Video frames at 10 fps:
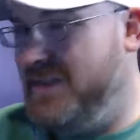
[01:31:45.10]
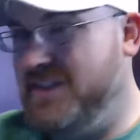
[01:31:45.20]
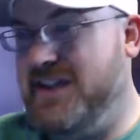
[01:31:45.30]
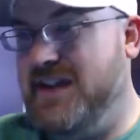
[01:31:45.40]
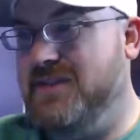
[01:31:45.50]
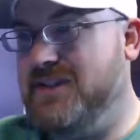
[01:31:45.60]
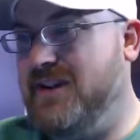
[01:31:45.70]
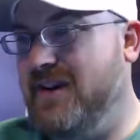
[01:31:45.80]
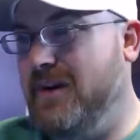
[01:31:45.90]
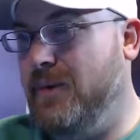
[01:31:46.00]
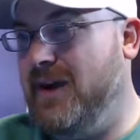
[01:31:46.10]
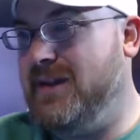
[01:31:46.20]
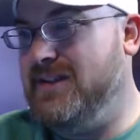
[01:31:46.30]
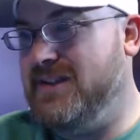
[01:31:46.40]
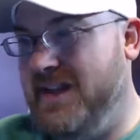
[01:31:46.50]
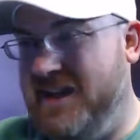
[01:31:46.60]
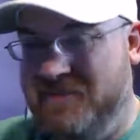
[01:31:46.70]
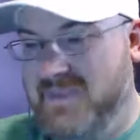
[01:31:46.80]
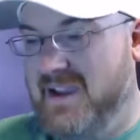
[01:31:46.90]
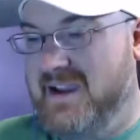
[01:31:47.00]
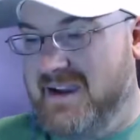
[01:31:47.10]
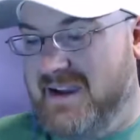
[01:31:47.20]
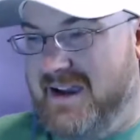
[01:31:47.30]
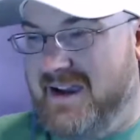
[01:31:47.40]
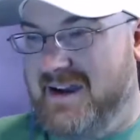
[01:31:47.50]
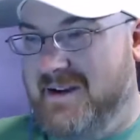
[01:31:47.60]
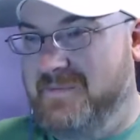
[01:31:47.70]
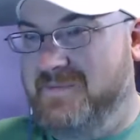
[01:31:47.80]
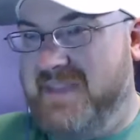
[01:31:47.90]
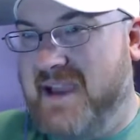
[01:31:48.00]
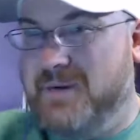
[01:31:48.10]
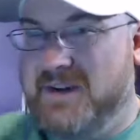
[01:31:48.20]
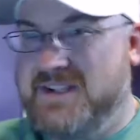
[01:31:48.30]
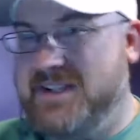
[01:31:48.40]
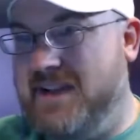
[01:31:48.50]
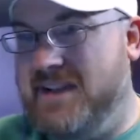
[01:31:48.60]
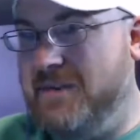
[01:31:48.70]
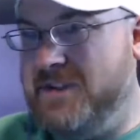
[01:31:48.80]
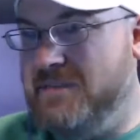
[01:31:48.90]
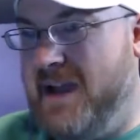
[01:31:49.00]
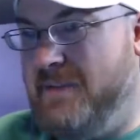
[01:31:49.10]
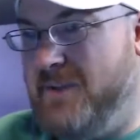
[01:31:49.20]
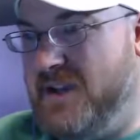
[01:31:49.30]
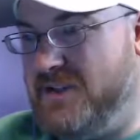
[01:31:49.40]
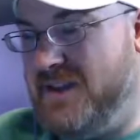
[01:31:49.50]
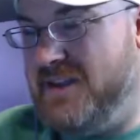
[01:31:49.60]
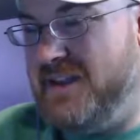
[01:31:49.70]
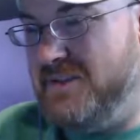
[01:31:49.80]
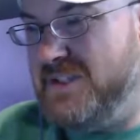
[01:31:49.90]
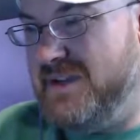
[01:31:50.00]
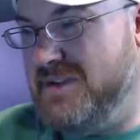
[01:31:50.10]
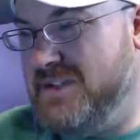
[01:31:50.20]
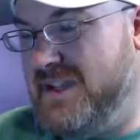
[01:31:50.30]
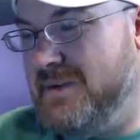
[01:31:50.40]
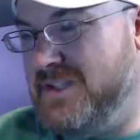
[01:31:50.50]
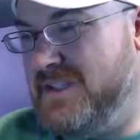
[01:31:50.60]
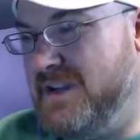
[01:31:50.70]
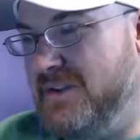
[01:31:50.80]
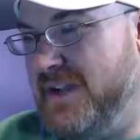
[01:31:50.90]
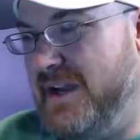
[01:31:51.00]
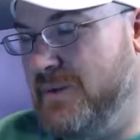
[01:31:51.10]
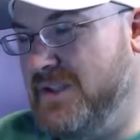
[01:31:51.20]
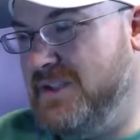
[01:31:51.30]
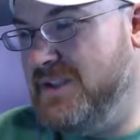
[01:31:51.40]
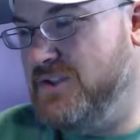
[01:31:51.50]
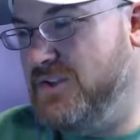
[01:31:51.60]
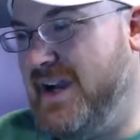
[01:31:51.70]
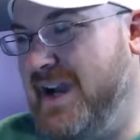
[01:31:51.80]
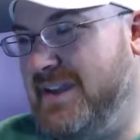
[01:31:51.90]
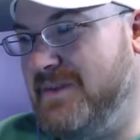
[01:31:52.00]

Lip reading: on the side of his car, Watkins Glen. That wasn't my picture. I think that wasn't the year that I went to the track. That